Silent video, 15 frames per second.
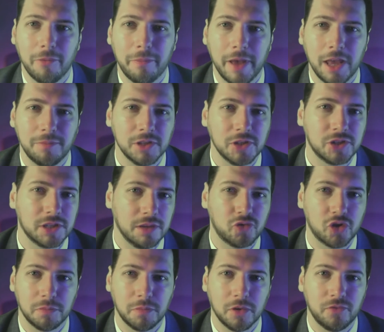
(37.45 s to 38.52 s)
Pavement Slip
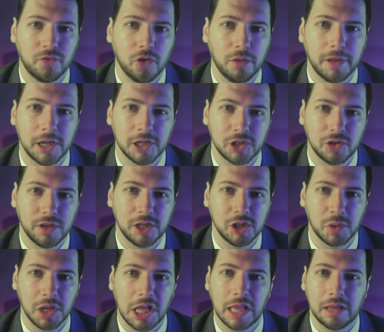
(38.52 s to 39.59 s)
444 personal
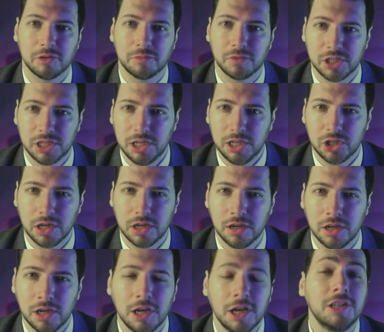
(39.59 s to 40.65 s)
injury claims procedure,
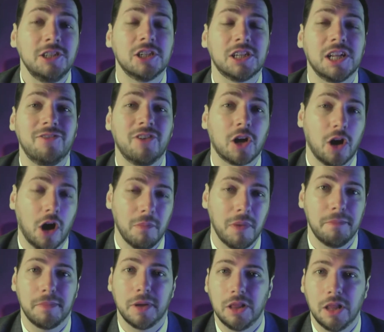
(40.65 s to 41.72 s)
just leave a
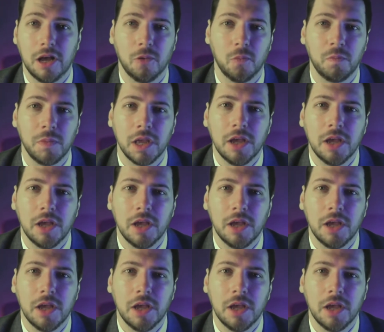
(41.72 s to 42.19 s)
comment below.